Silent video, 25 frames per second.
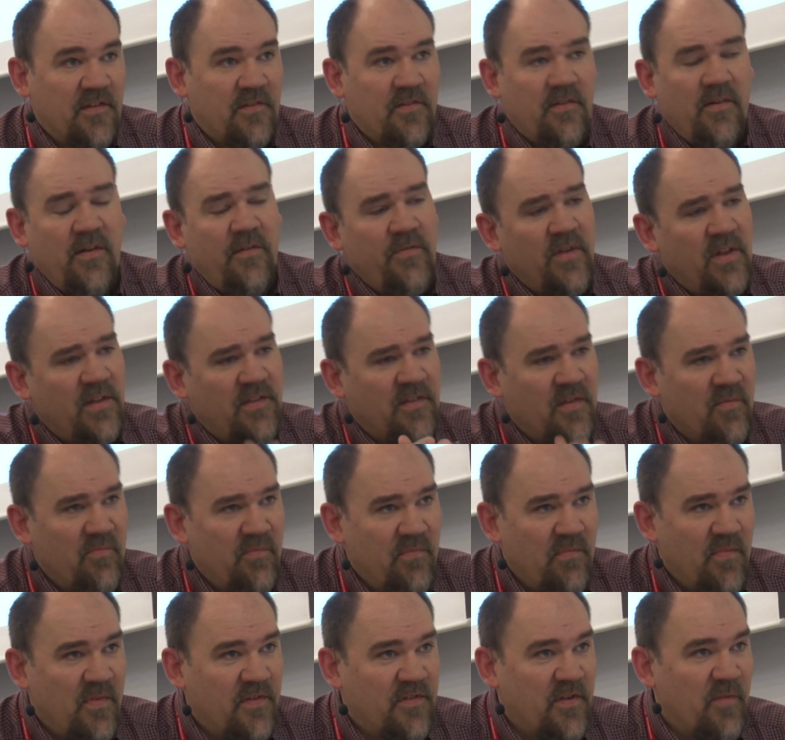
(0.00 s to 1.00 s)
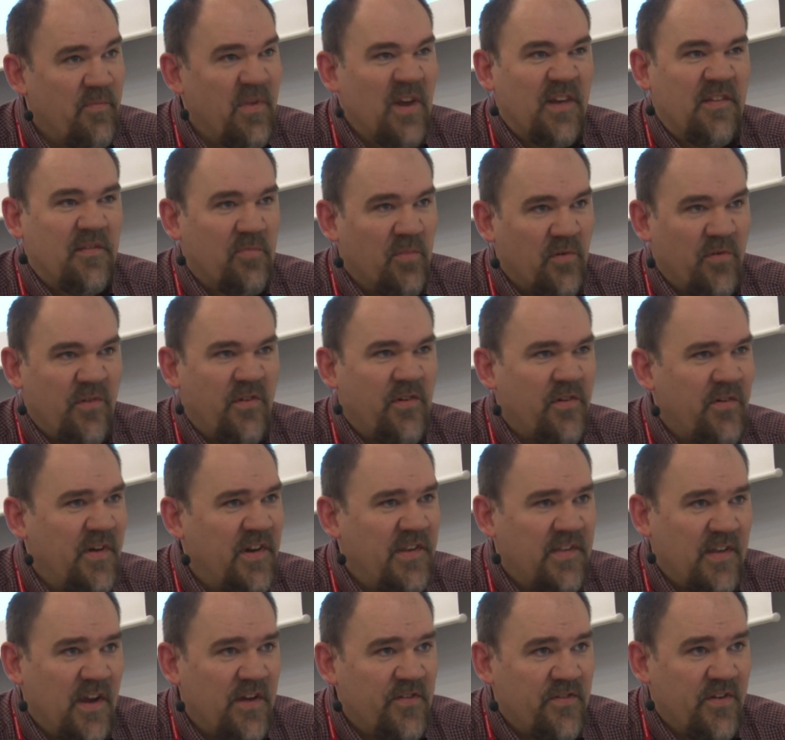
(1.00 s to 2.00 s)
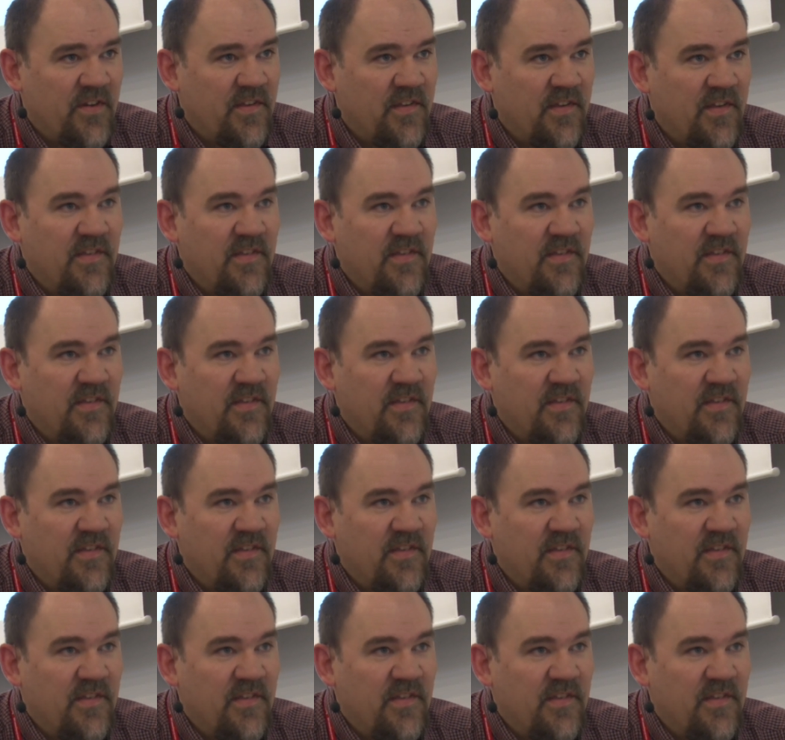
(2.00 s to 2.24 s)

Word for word: or even some exploratory sessions.